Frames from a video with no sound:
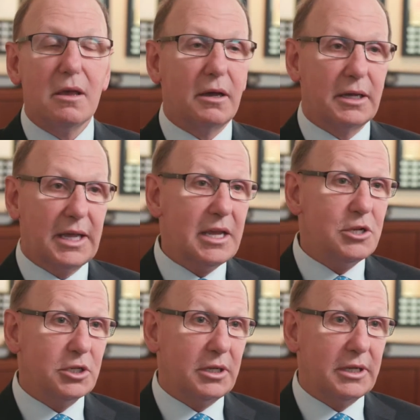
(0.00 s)

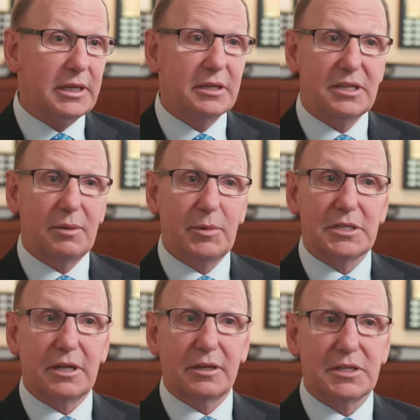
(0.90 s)
Occasionally, a tummy
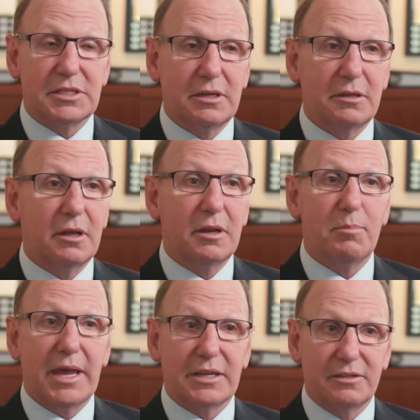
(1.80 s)
tuck is done on a
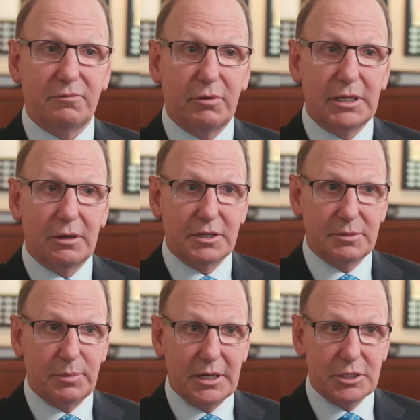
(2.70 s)
massive weight loss
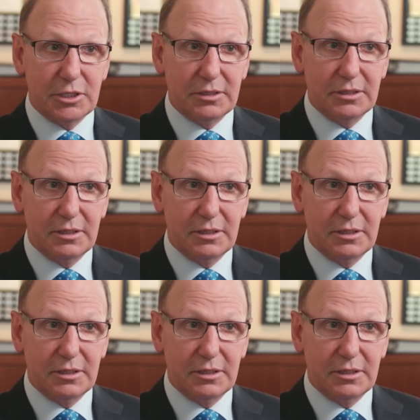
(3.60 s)
patient,